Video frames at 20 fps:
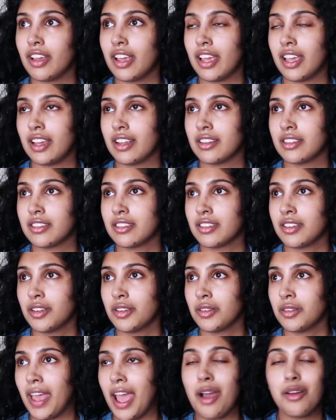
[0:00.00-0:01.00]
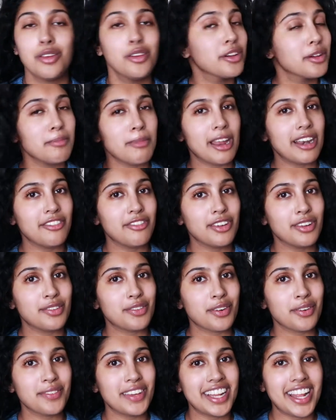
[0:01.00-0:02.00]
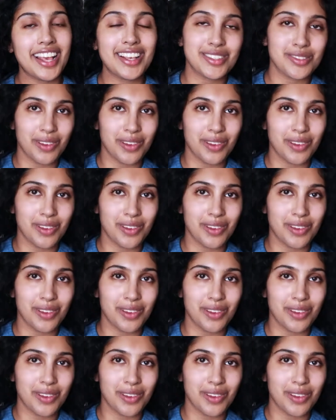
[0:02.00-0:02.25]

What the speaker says: and how you can benefit from it as